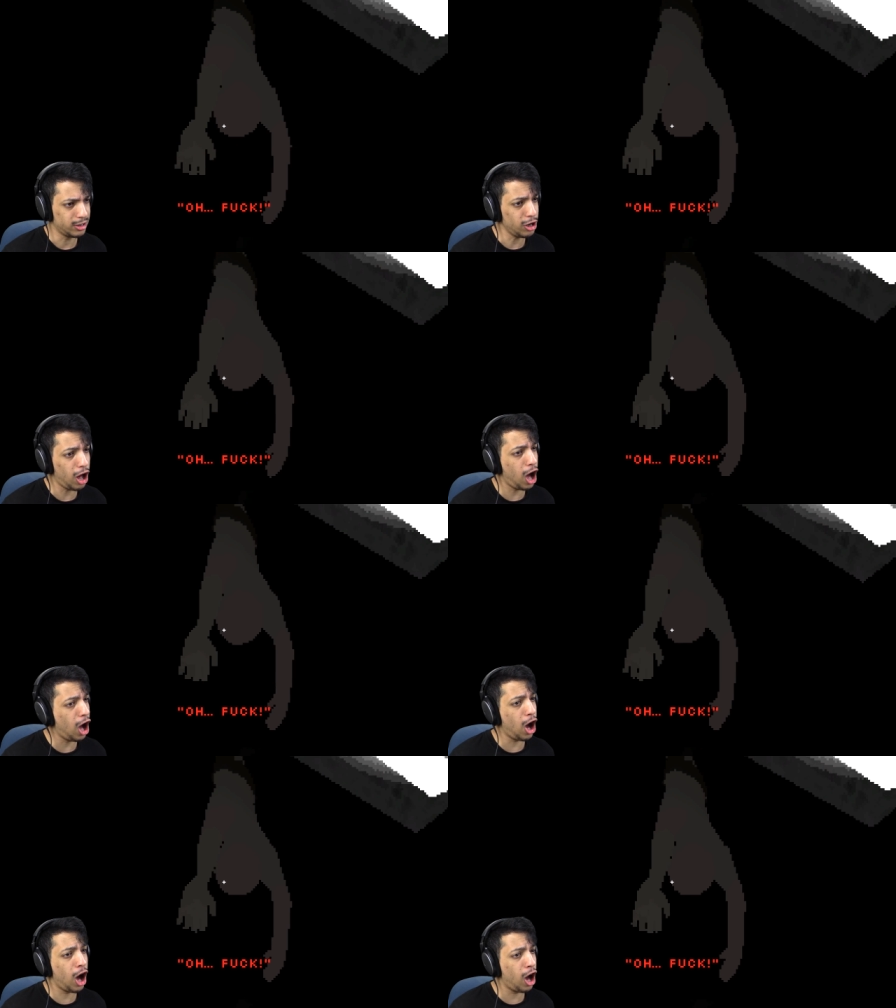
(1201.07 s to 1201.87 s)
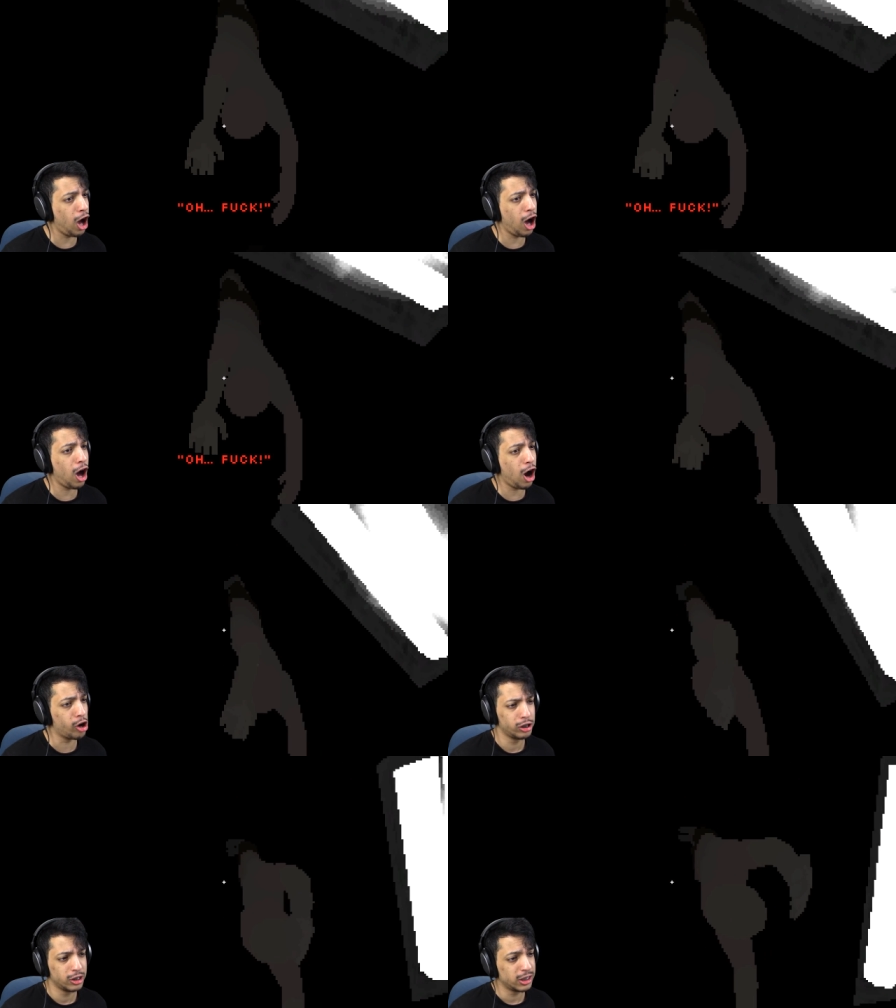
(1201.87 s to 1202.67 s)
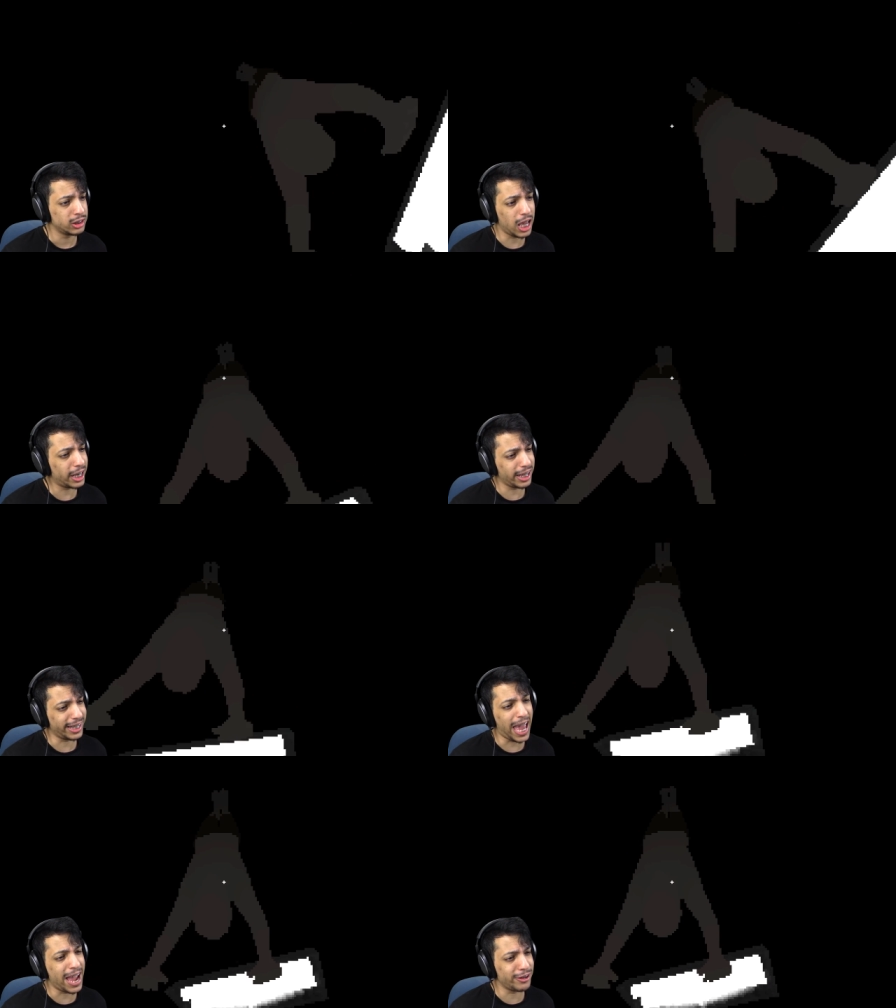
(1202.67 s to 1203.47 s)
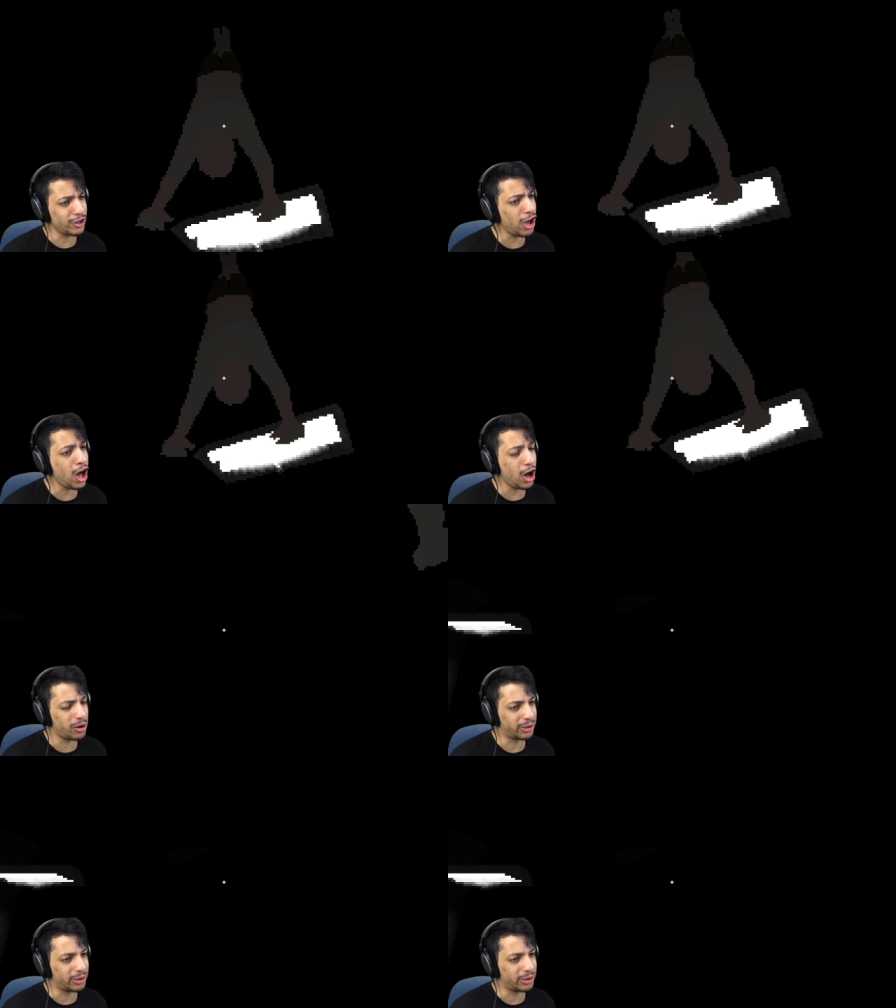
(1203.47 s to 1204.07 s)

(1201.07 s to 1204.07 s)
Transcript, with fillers: No! Not again, no!